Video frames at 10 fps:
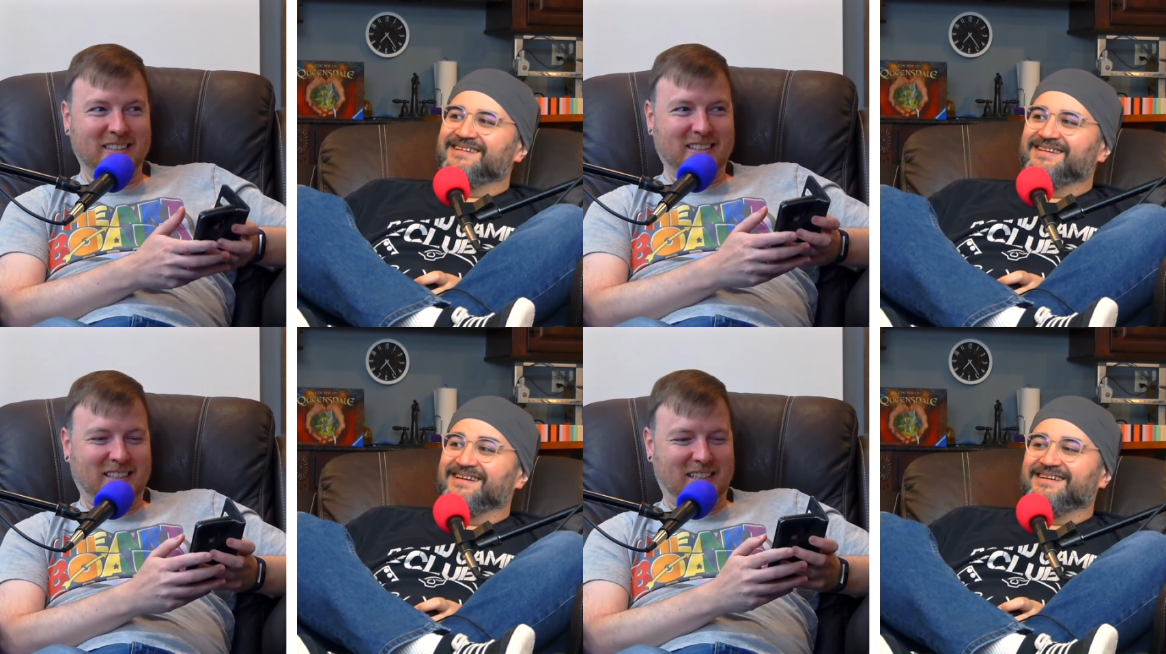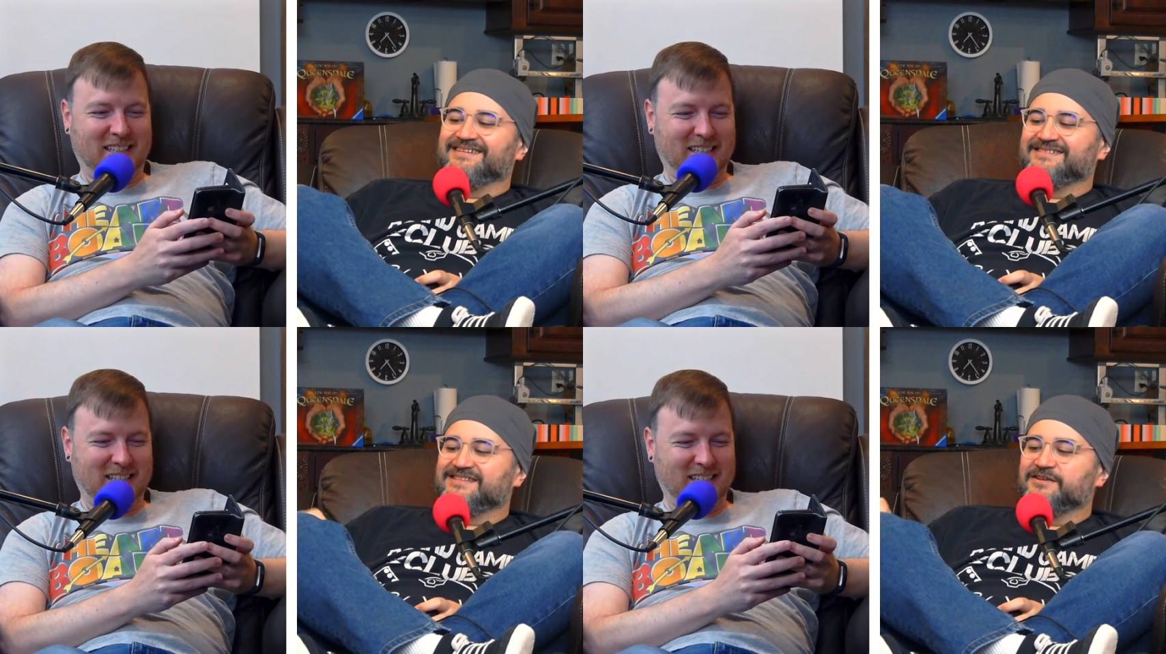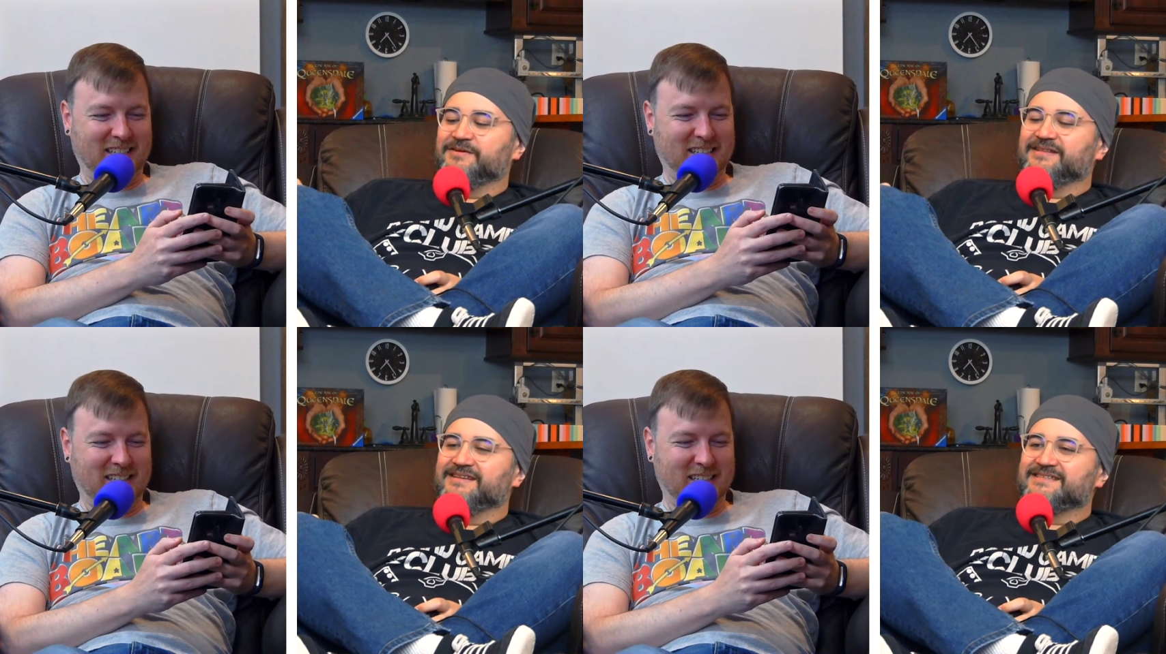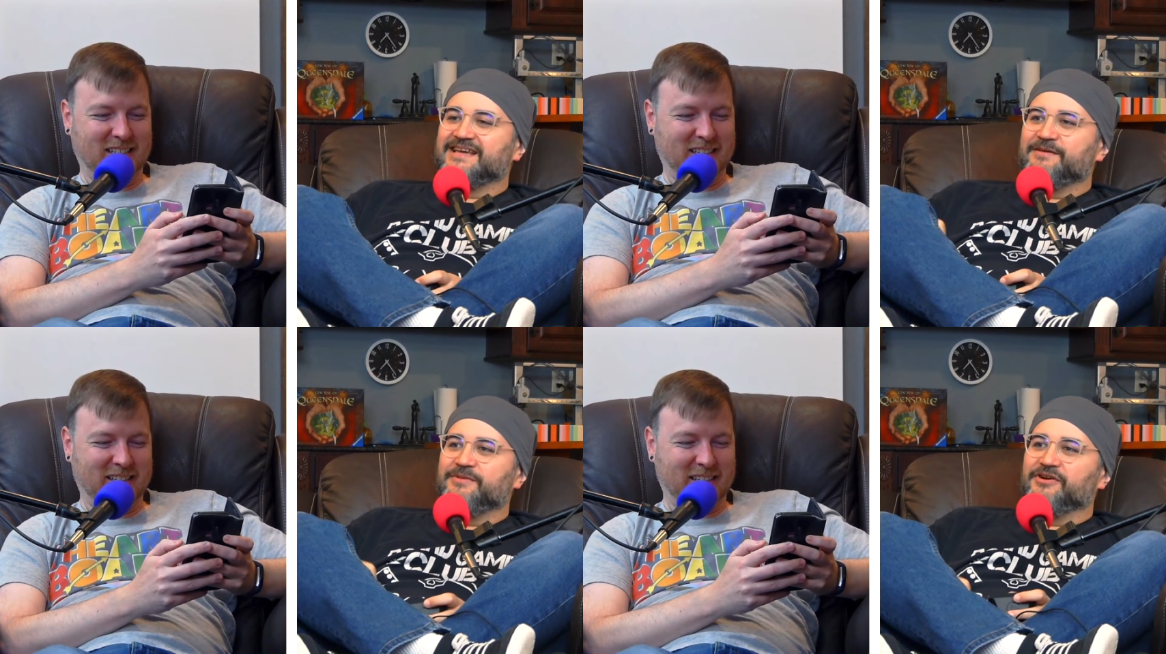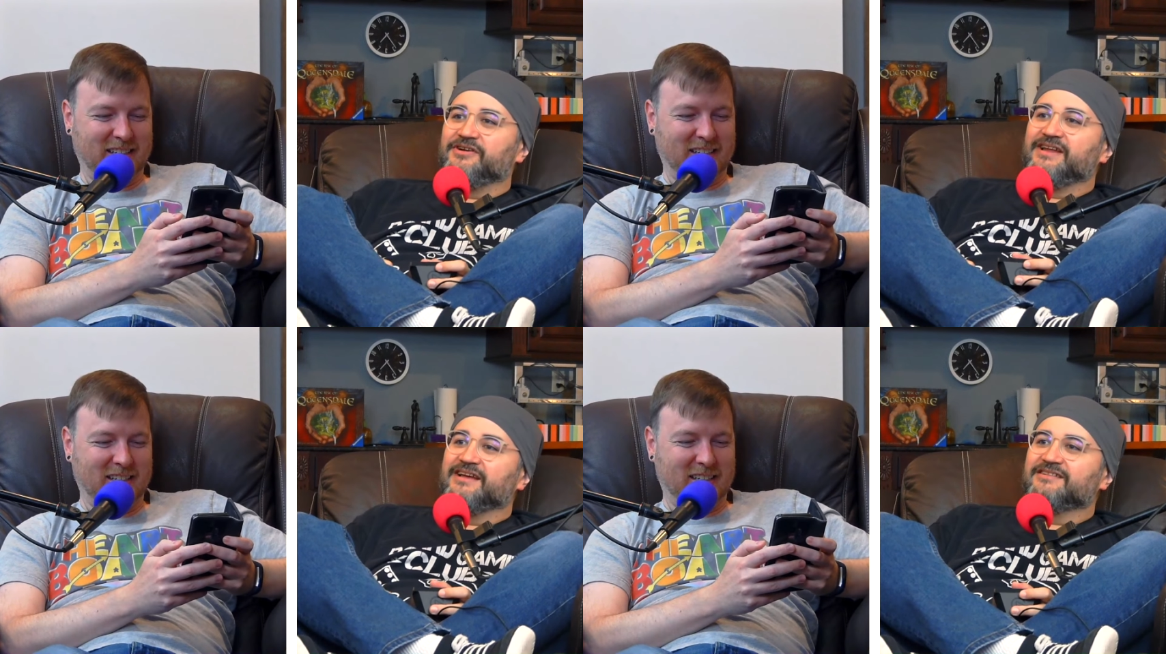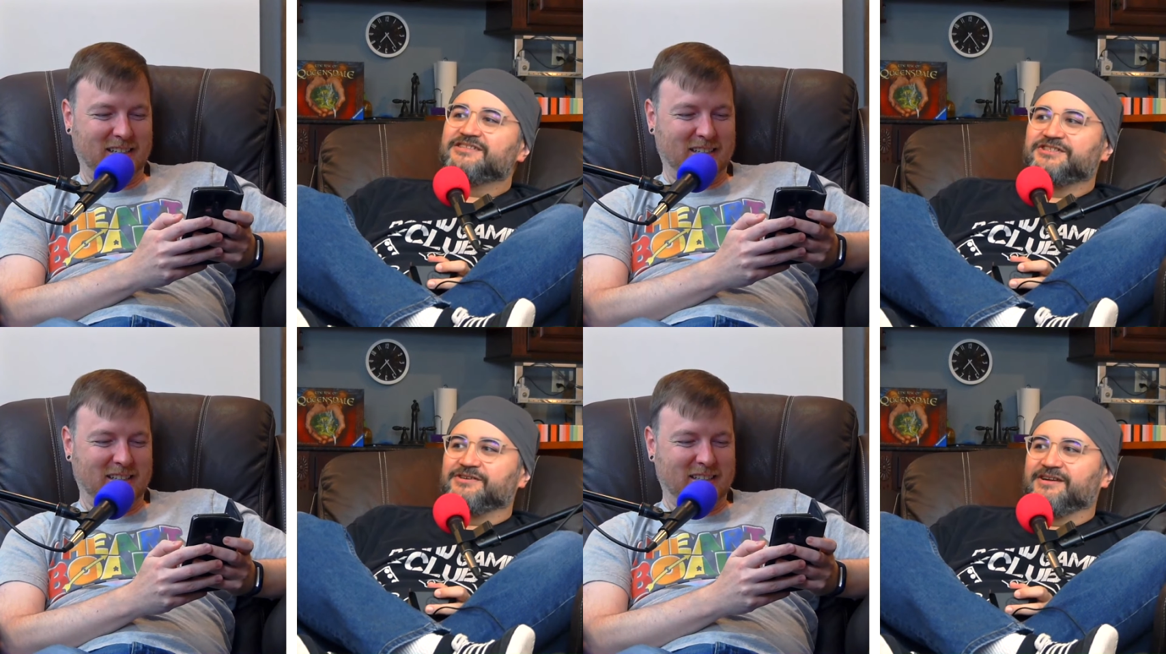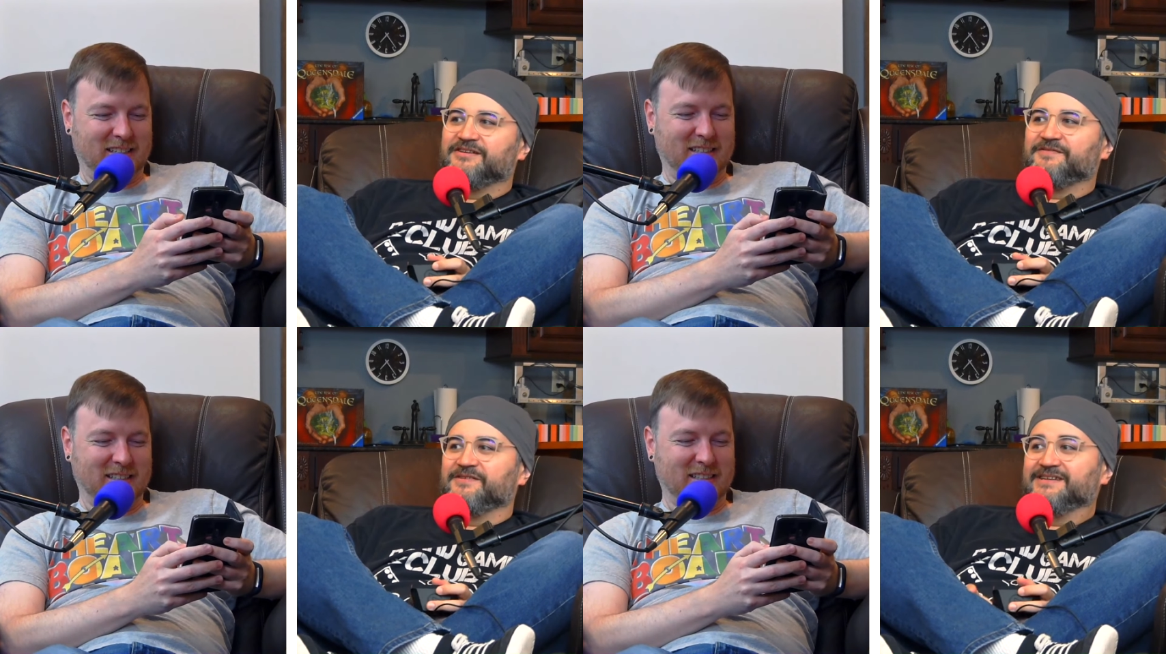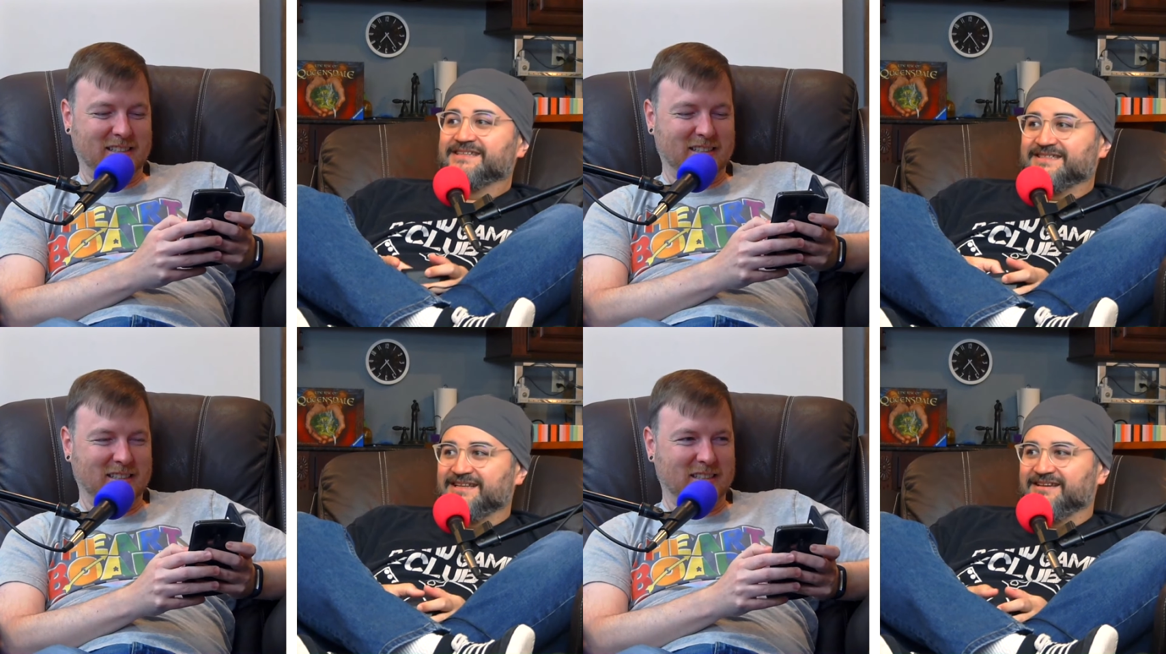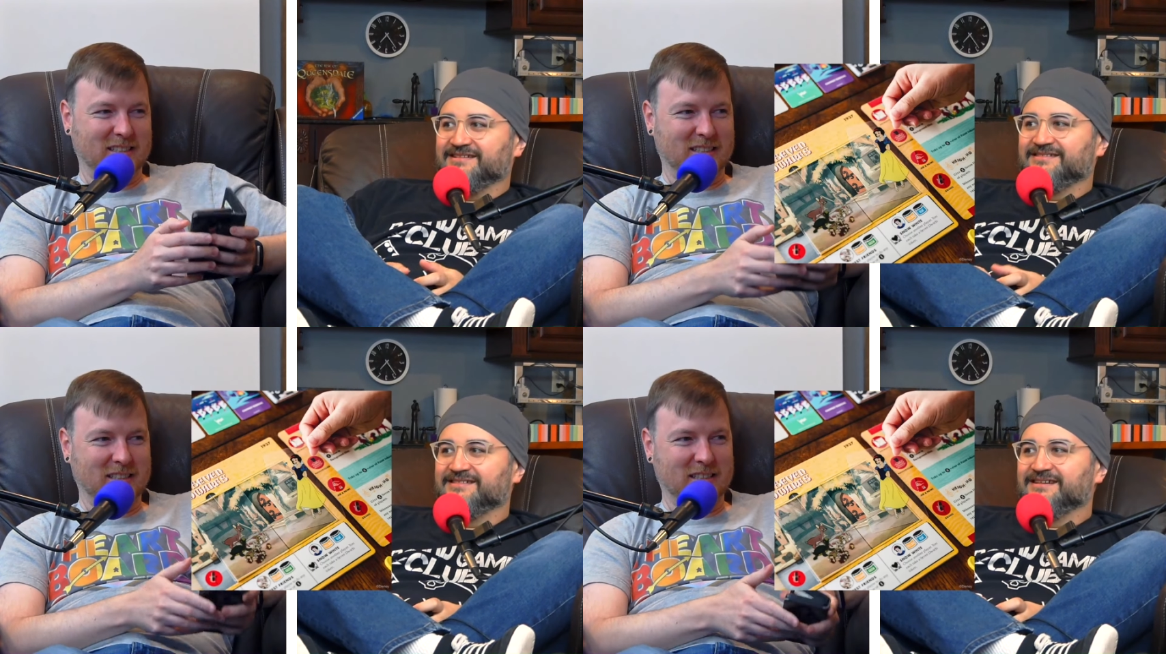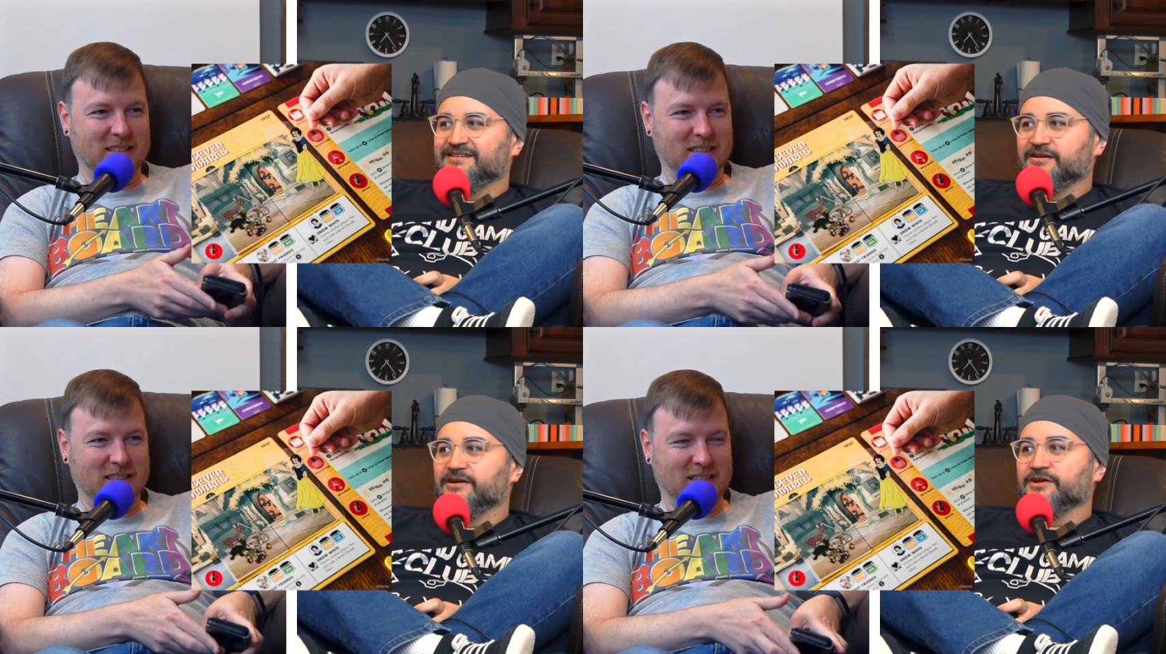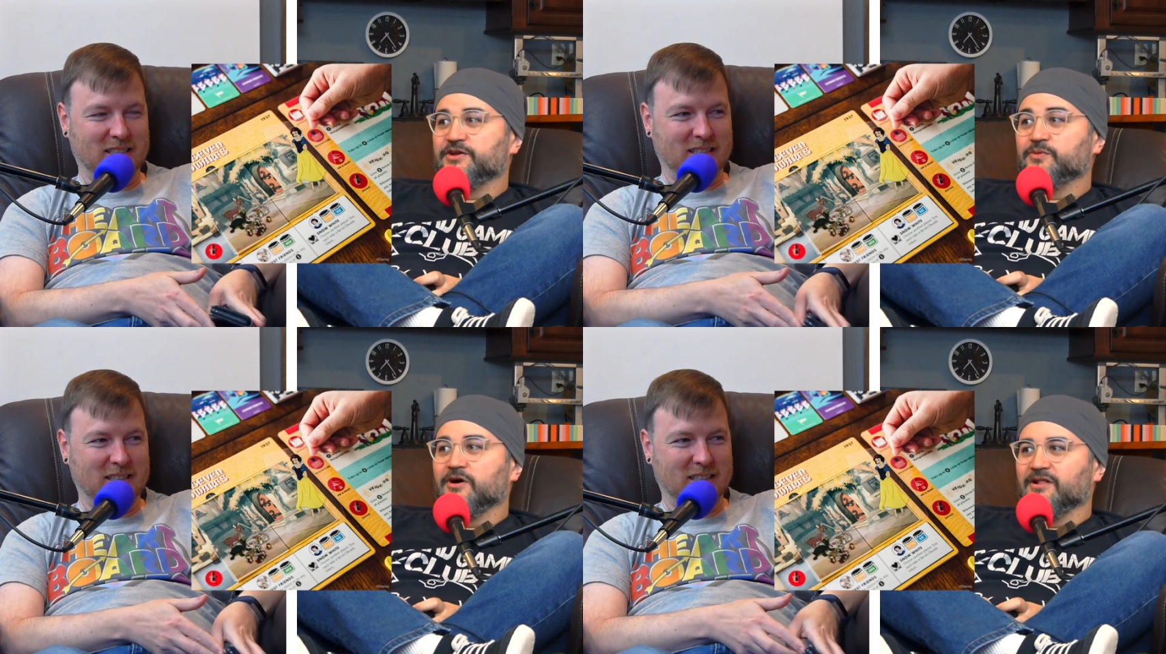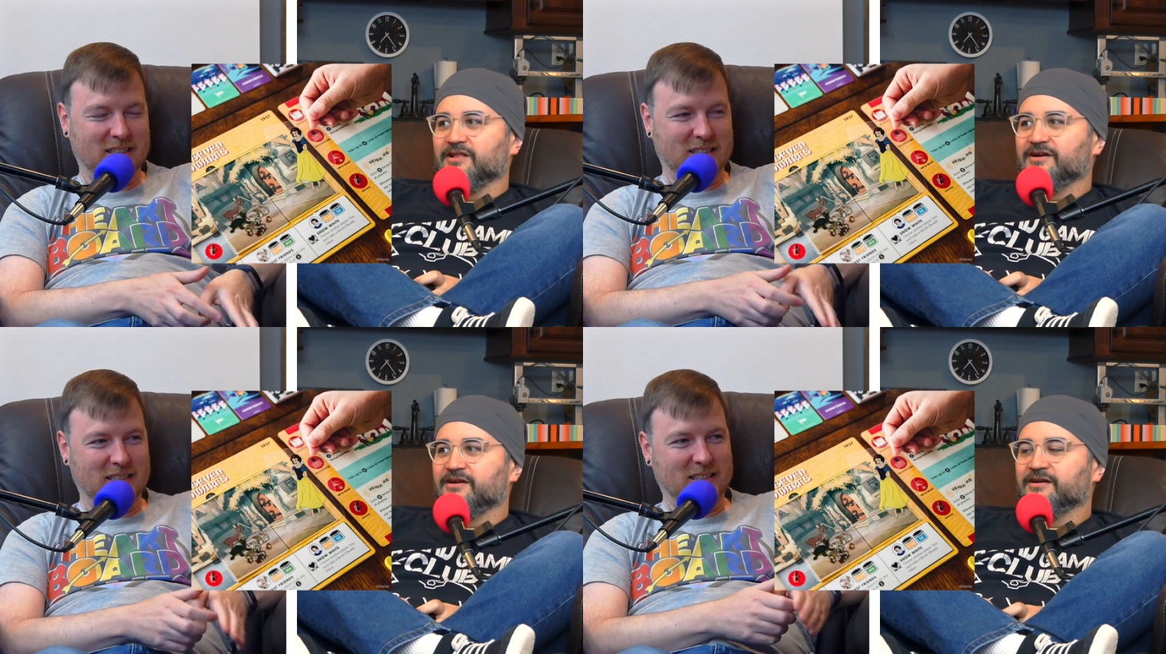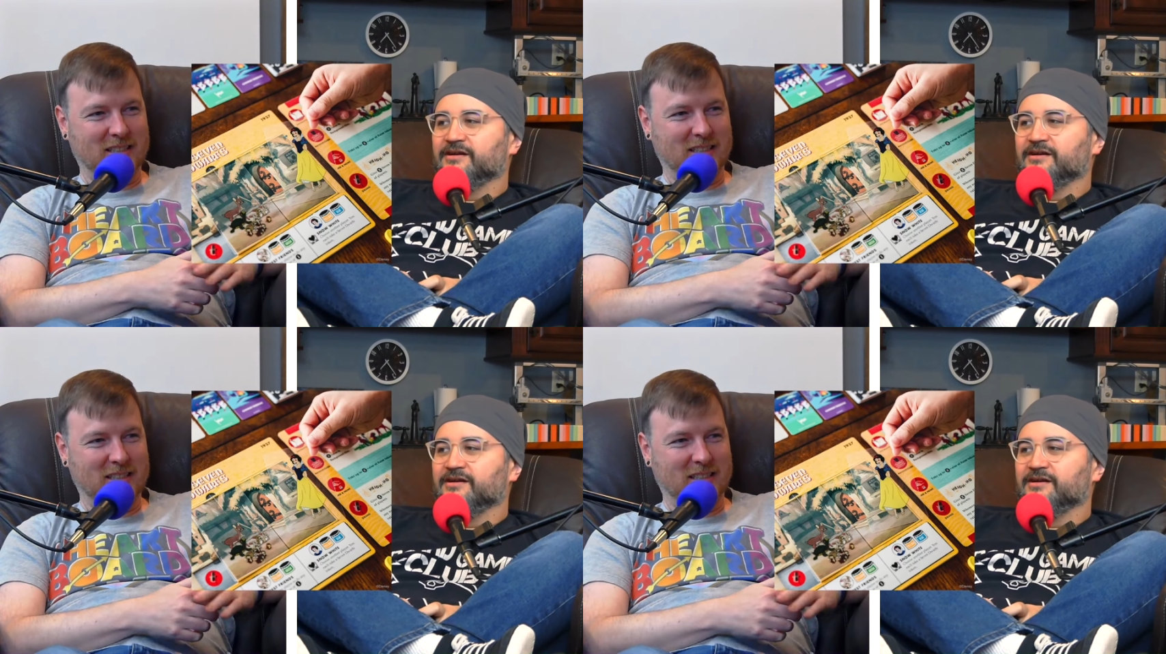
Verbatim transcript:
Speaker 1: Yeah. So in this game, you're an illustrator for Disney. Or you all are.